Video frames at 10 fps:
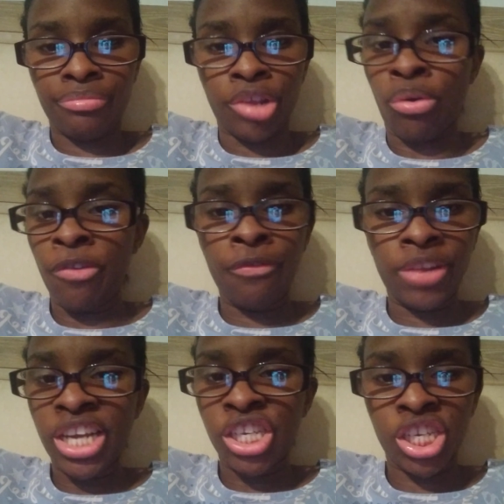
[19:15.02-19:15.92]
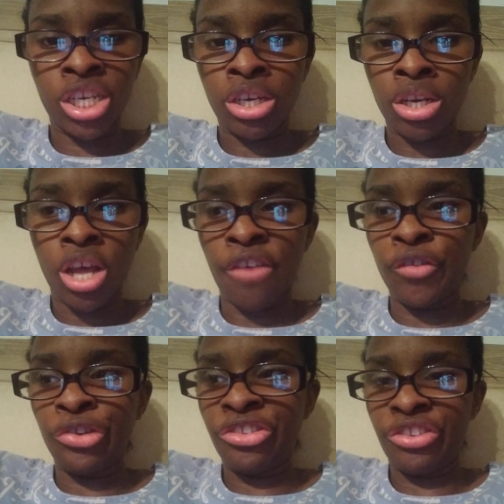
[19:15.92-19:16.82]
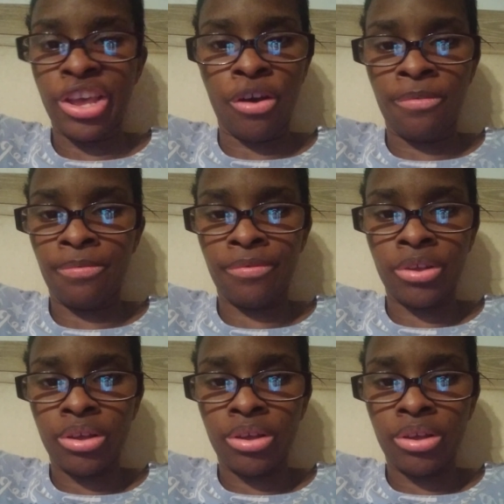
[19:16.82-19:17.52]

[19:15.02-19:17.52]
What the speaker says: A reflection of yourself